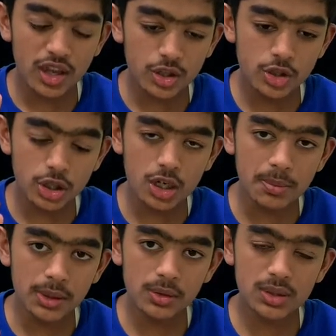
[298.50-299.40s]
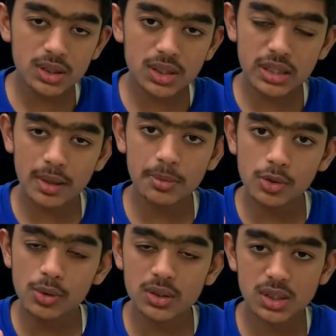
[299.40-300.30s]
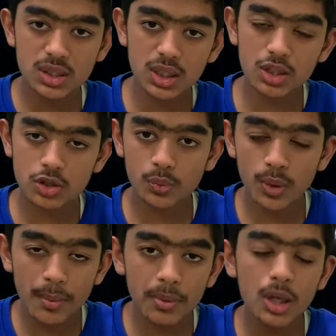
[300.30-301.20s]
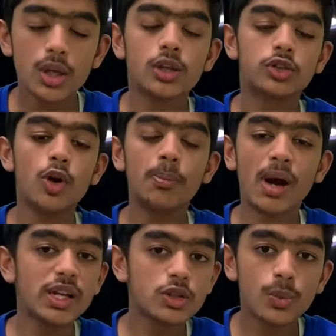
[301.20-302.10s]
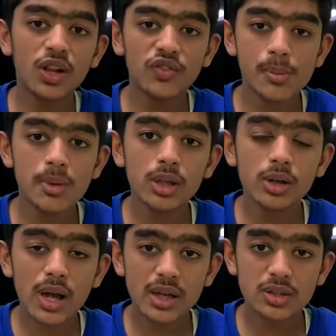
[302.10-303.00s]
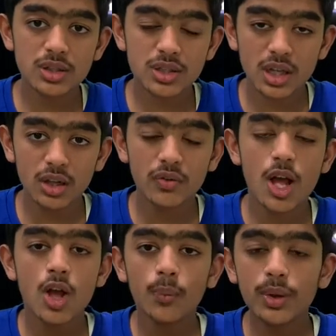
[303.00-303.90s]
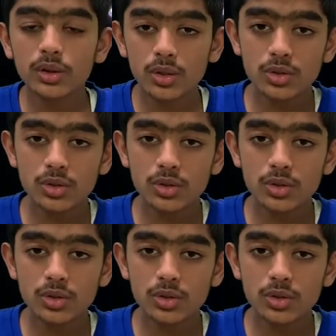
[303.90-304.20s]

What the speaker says: you're going to be using the same tools as Thinkorswim, so might as well familiarize yourself with those